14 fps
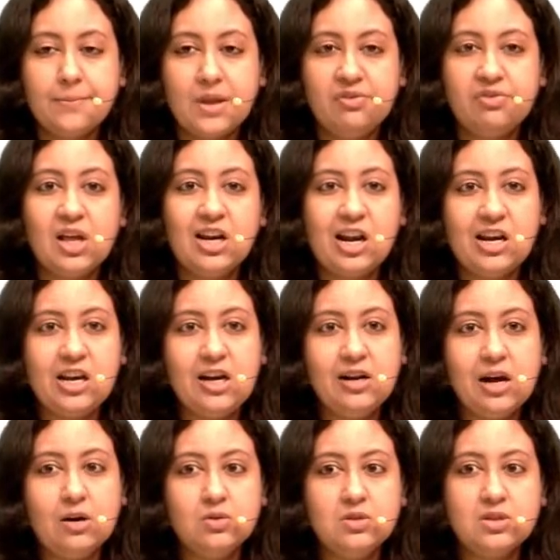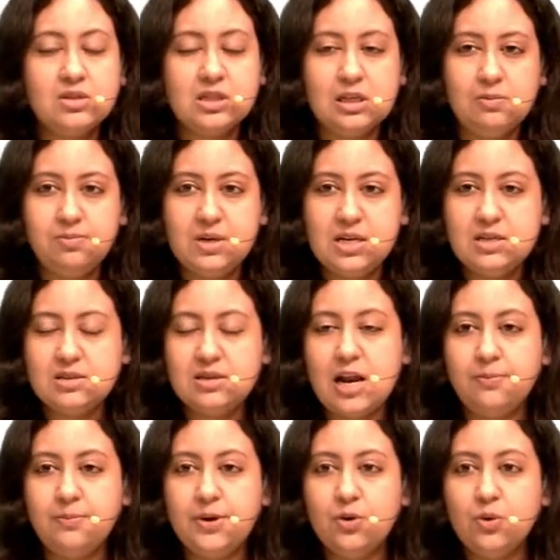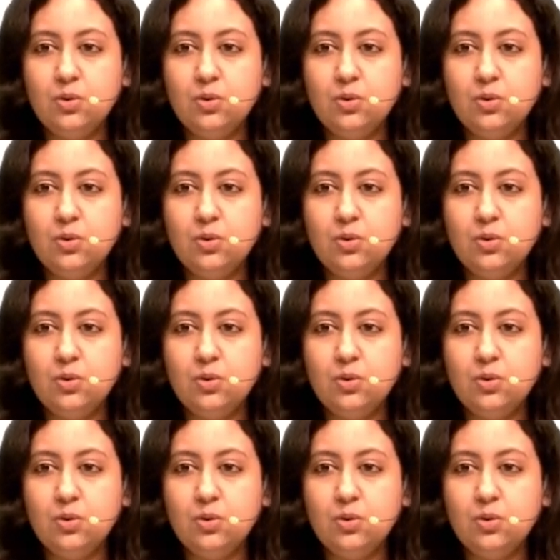if there are any doubts still, please let me know.